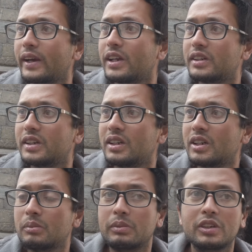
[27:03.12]
kind of energy mm.
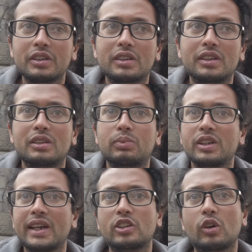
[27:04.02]
because this
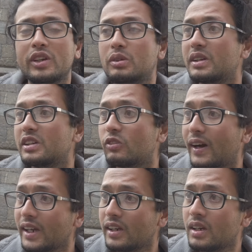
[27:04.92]
place has always been
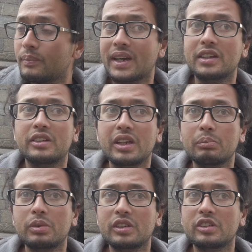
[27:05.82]
divine. And the
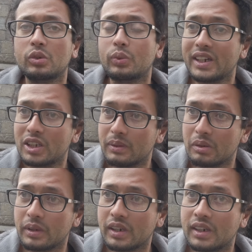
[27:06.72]
temples, the way it's
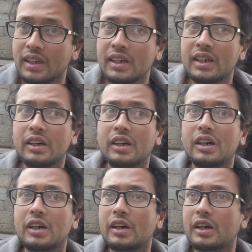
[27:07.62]
been built,
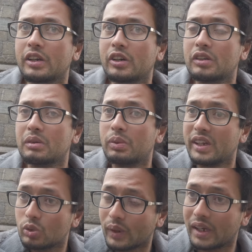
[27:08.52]
uh, you know, the
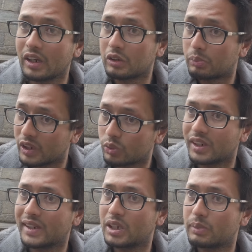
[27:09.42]
place why the place
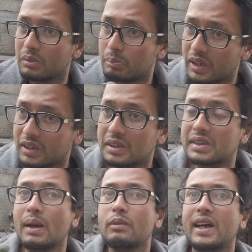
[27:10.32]
where it has been built, the
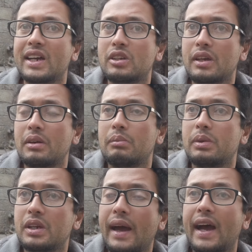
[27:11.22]
time it has
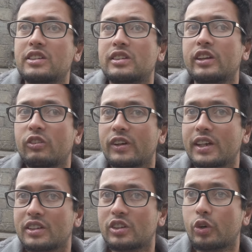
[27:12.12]
been has
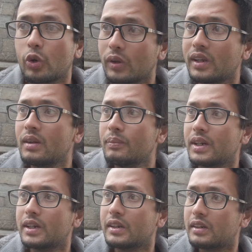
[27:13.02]
significant role
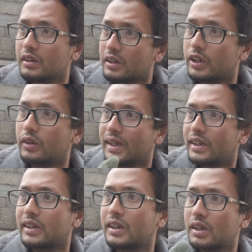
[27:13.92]
in you know
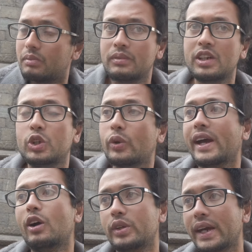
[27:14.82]
like uh, mm-hmm.
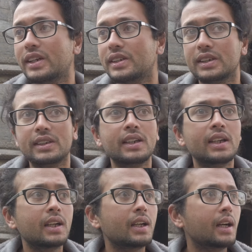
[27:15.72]
throwing out the energies.
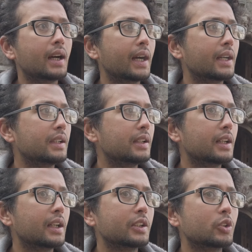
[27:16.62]
Mm-hmm. And
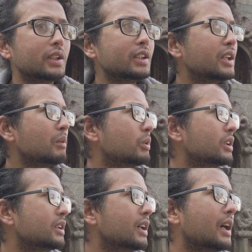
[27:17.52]
uh, so these
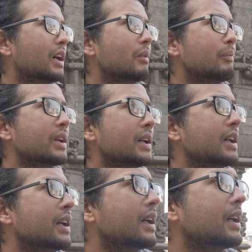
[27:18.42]
temples, uh,
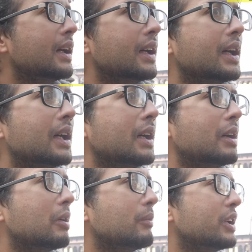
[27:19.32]

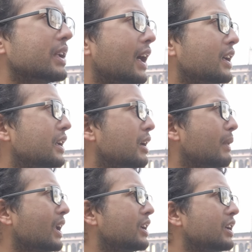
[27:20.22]
uh, these are the
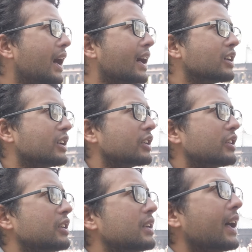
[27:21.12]
Nepali
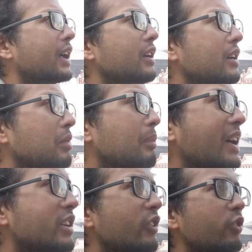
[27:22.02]
architectures, and
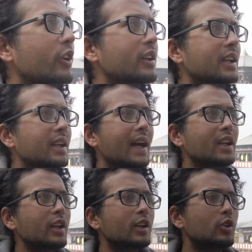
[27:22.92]
by default in
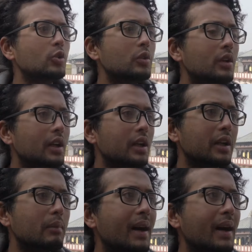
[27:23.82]
any Hindu uh,